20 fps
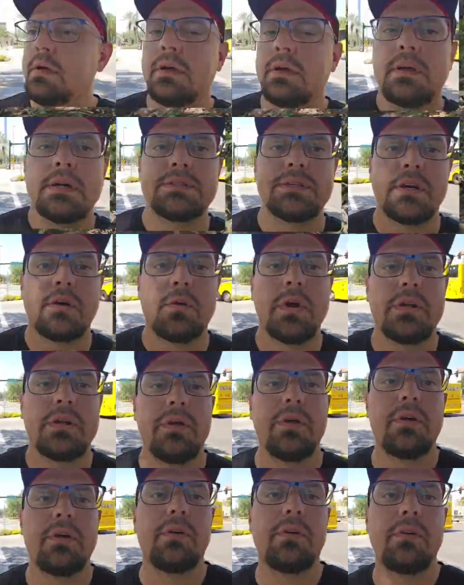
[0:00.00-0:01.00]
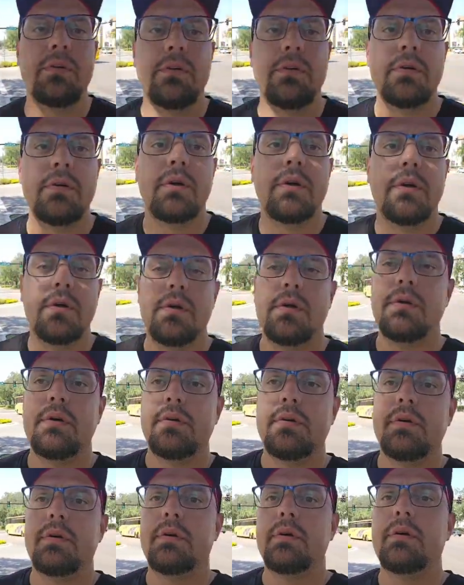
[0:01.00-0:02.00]
Here's a quick little
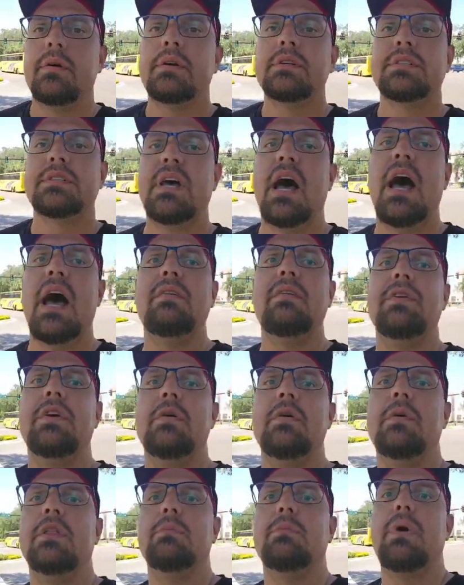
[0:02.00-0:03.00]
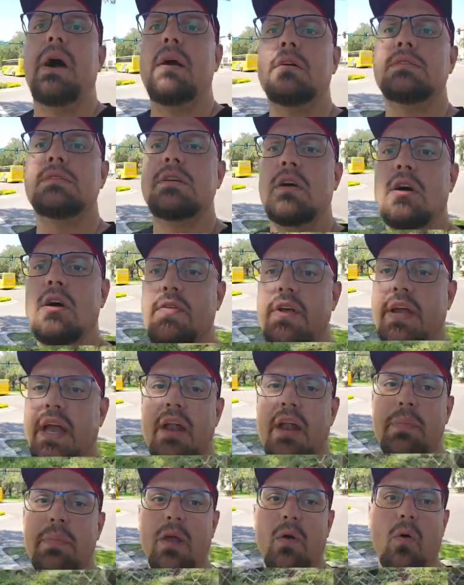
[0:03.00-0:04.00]
side view of the Pirates Cove. They
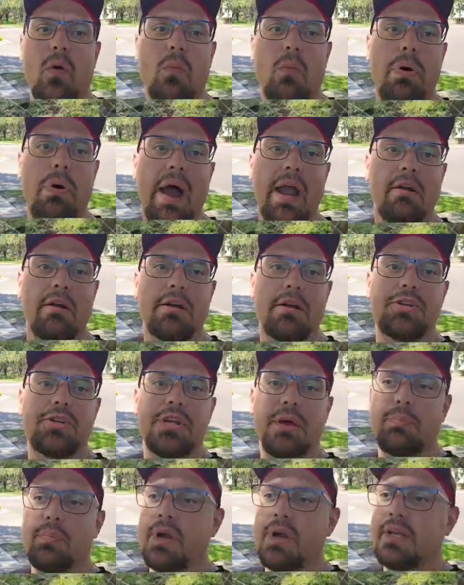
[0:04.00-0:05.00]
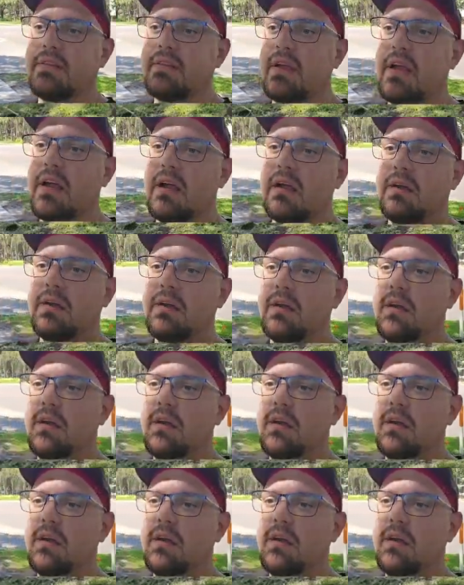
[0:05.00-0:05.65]
got a big old pirate ship right there.